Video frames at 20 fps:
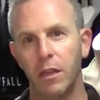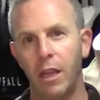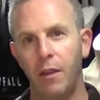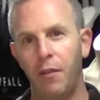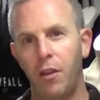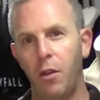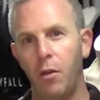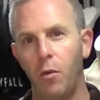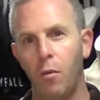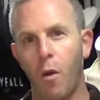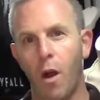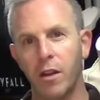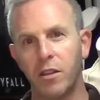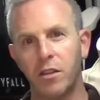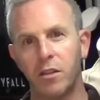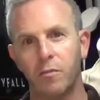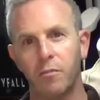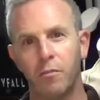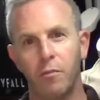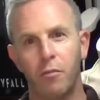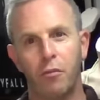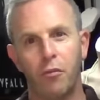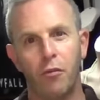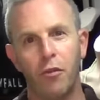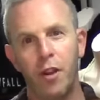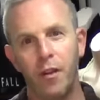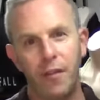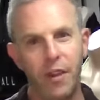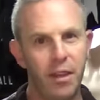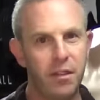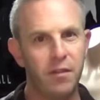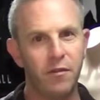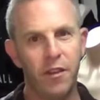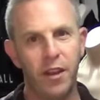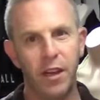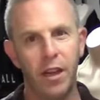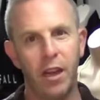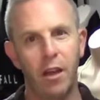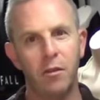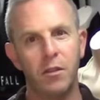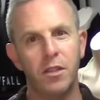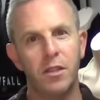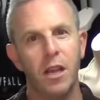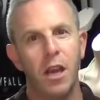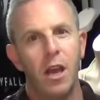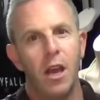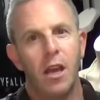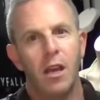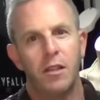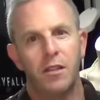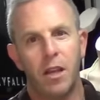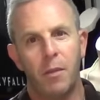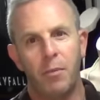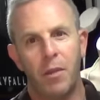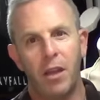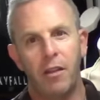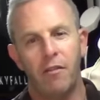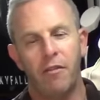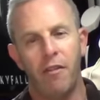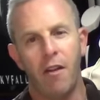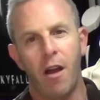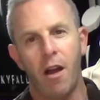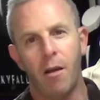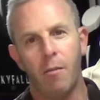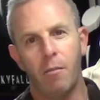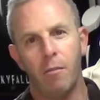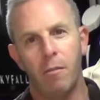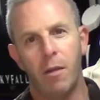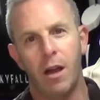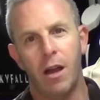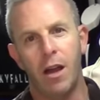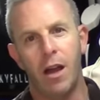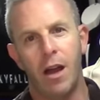if you watch previous videos, something from